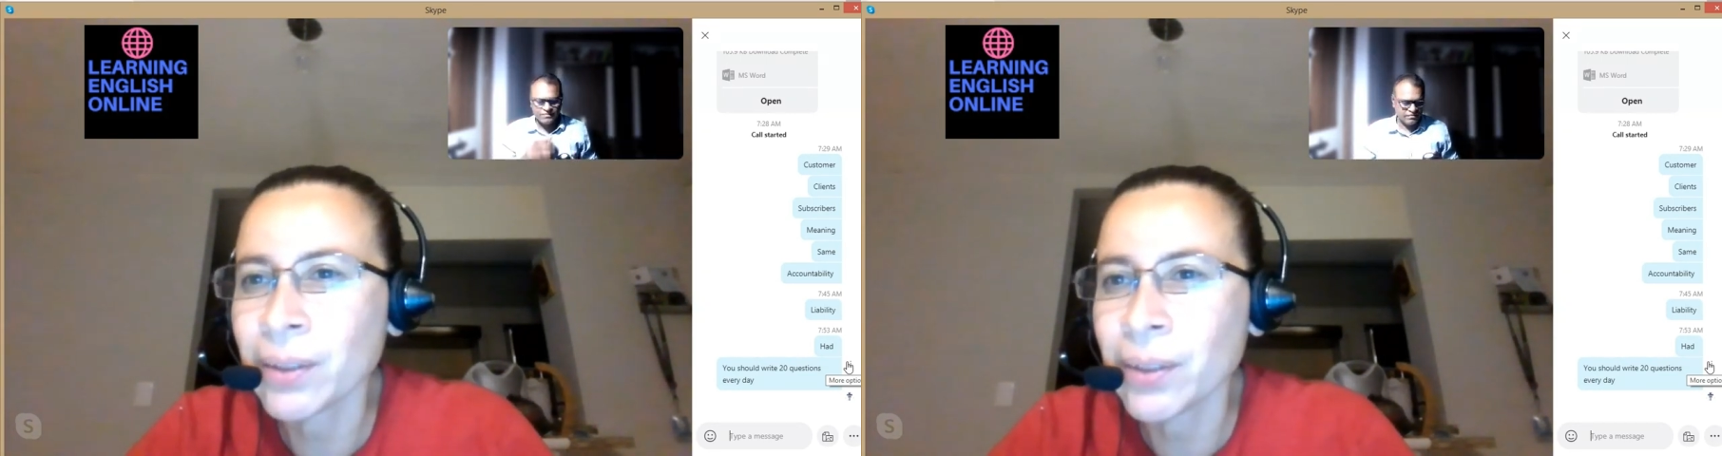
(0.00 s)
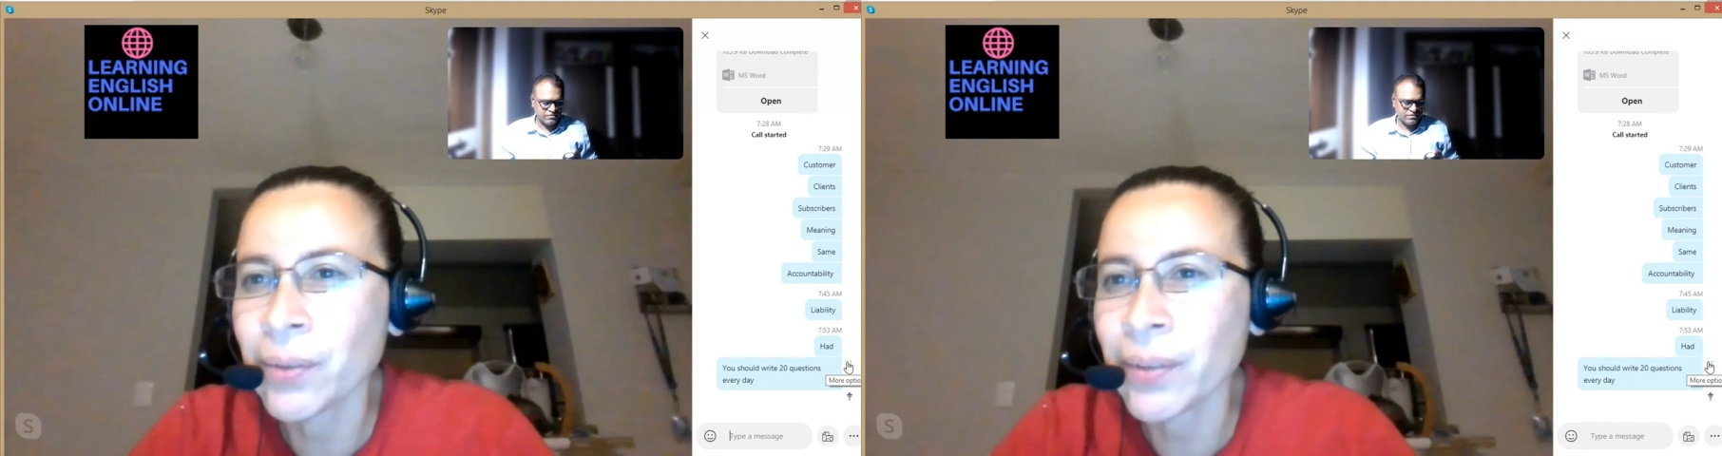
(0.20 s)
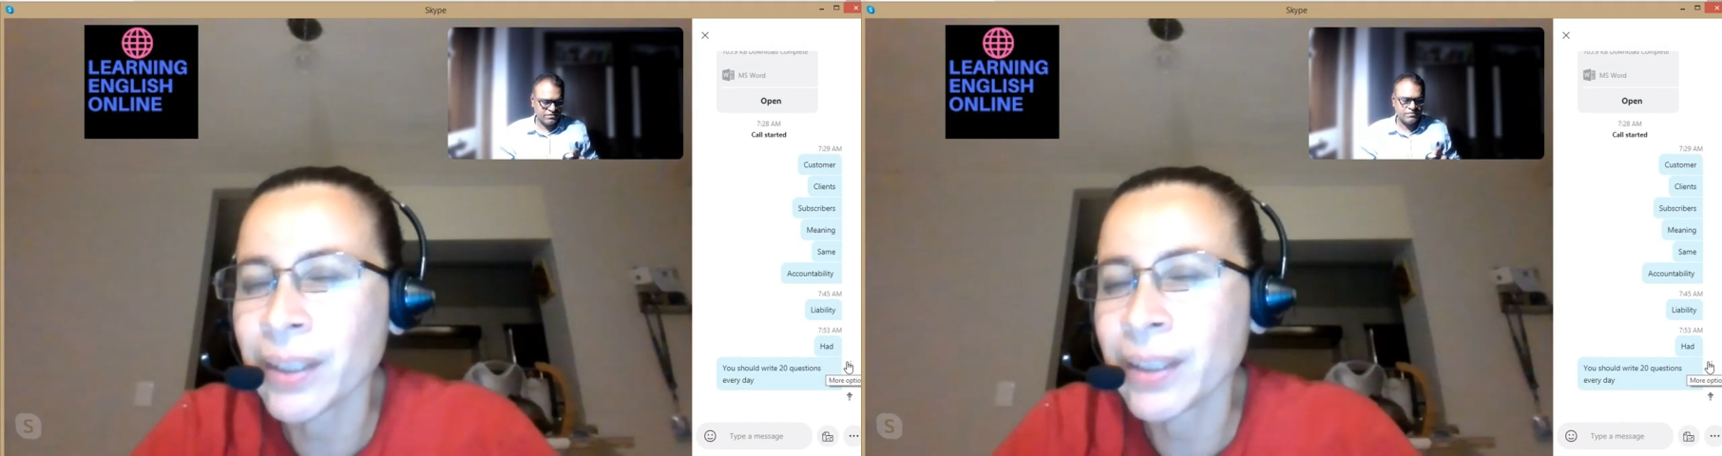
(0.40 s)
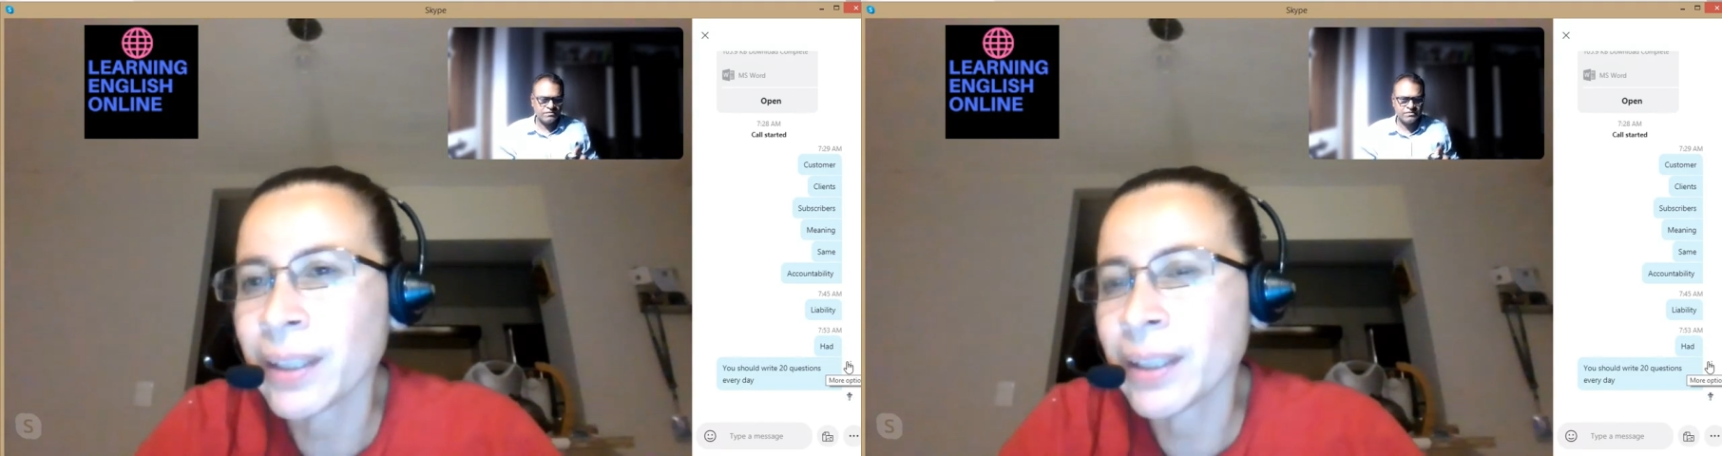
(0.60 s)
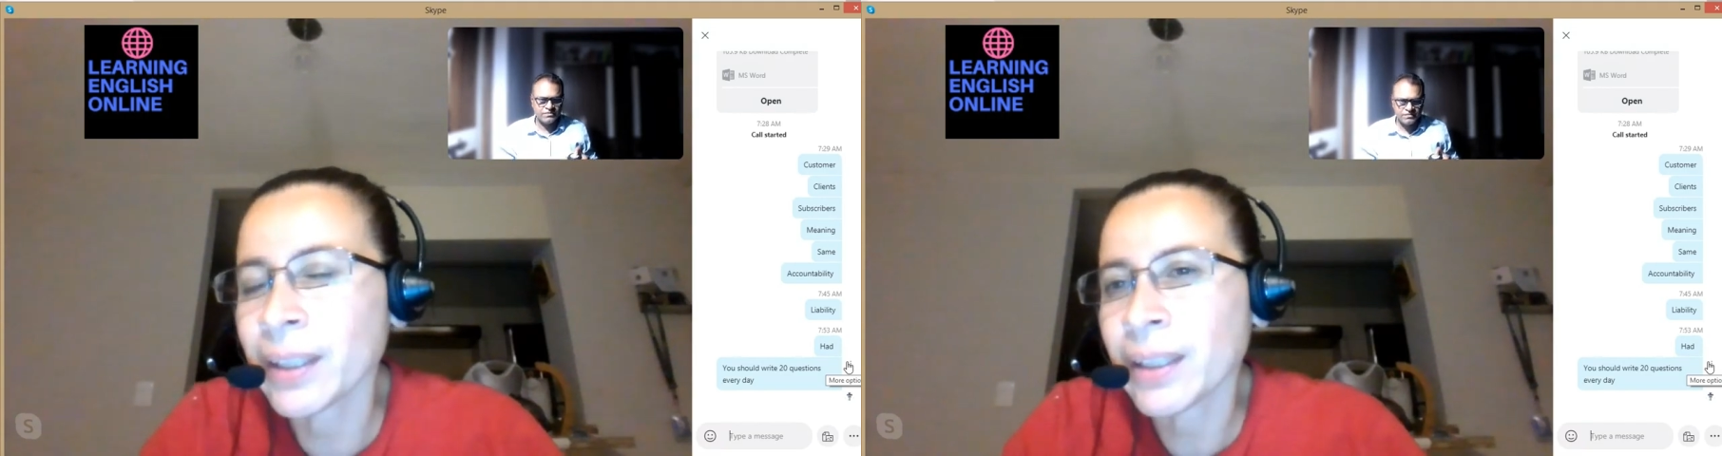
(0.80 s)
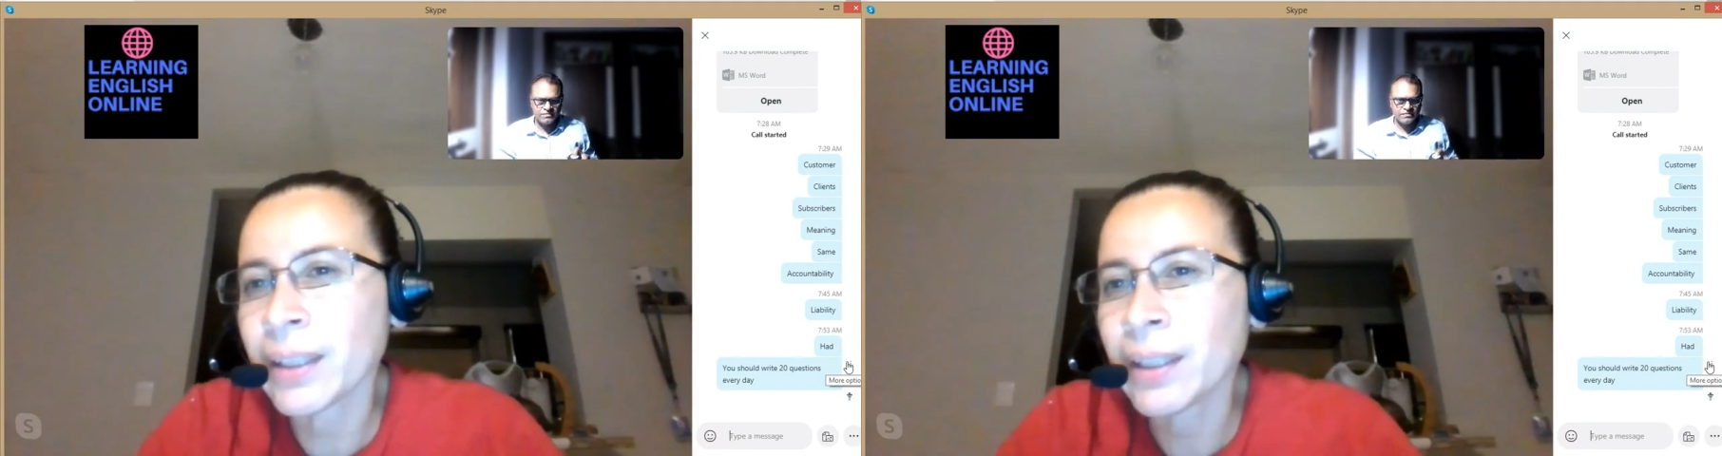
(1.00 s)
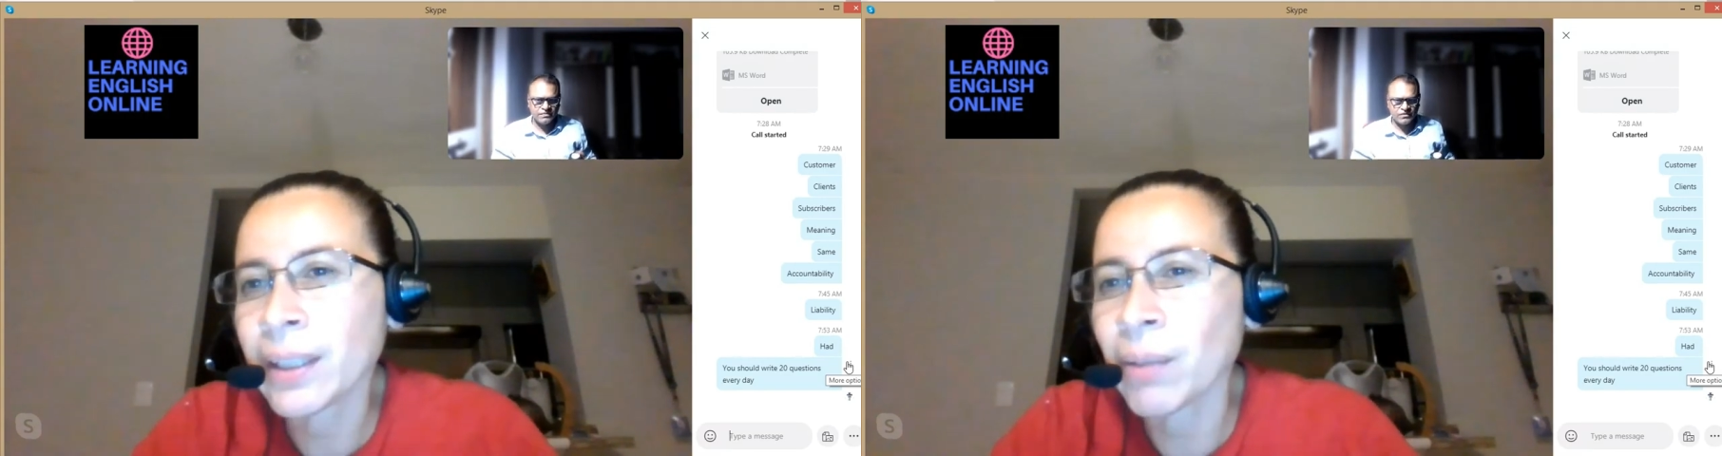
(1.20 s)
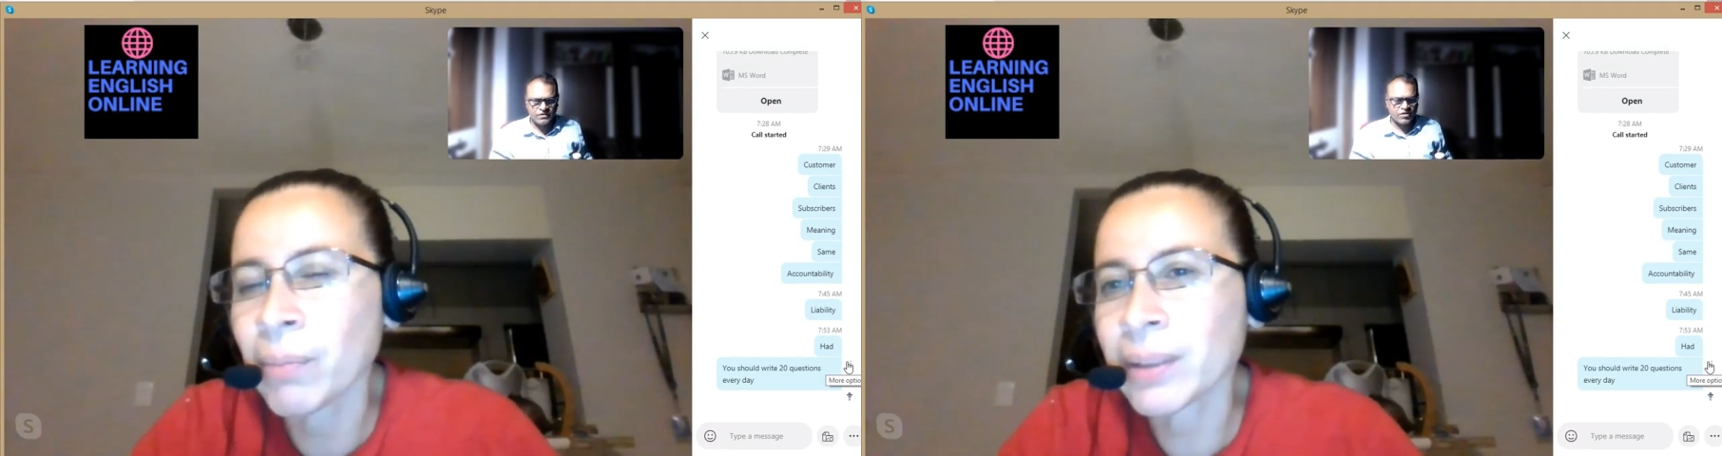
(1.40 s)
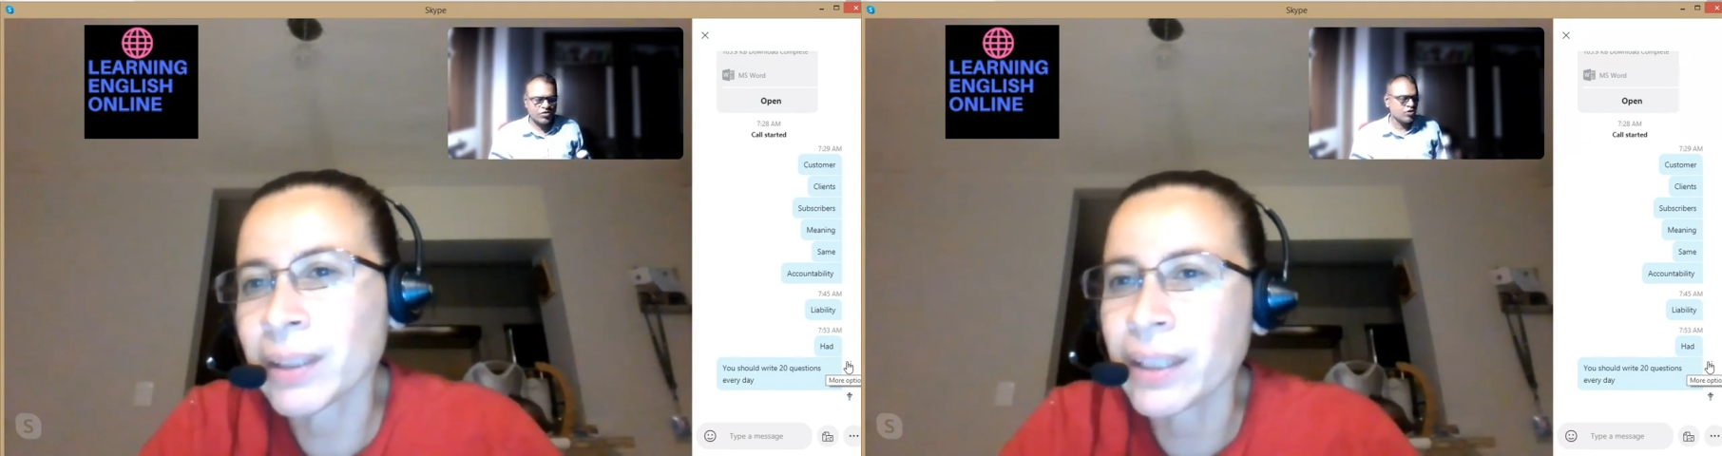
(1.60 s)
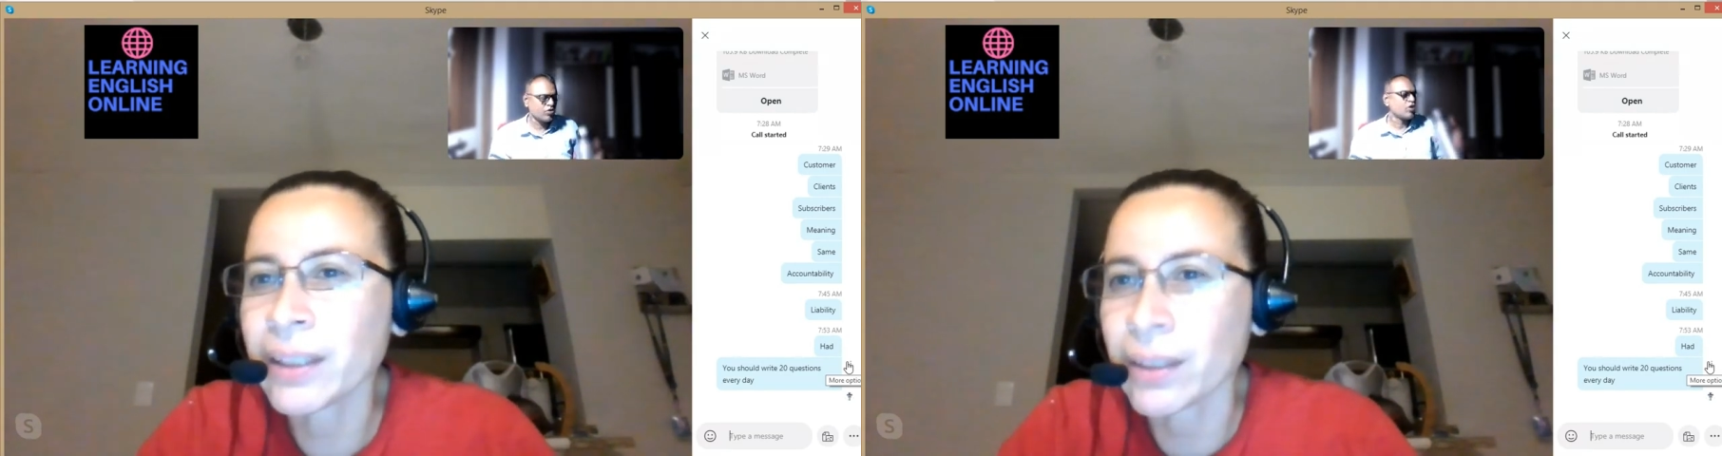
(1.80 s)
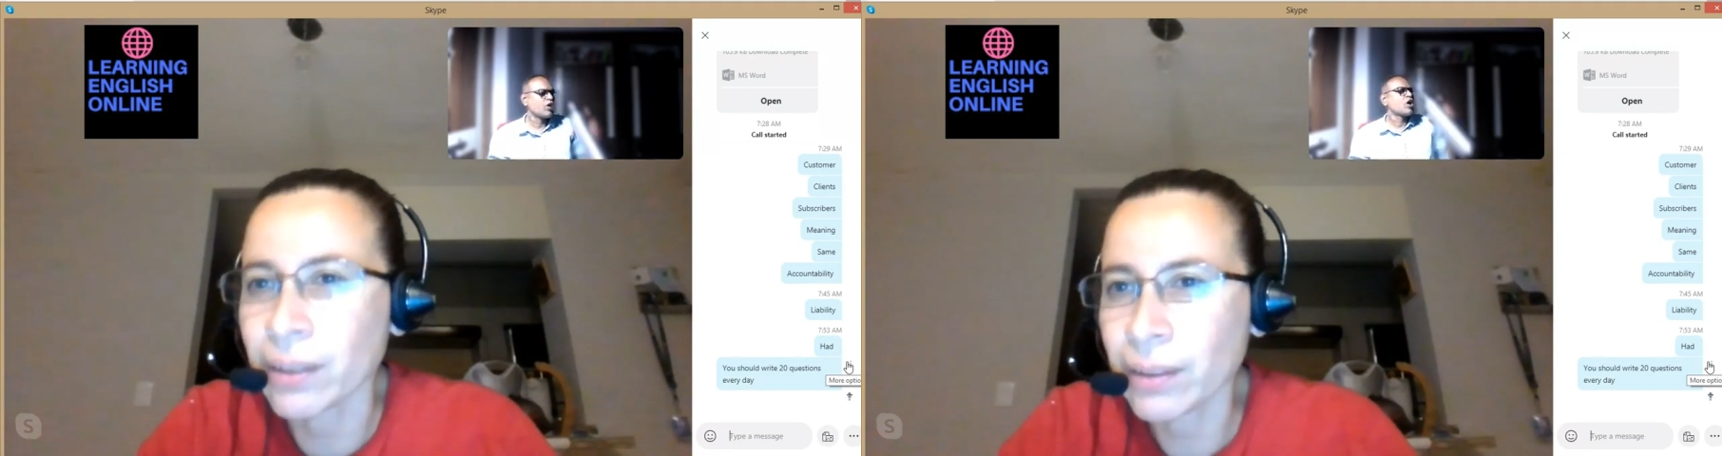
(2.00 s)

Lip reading: during the conversation.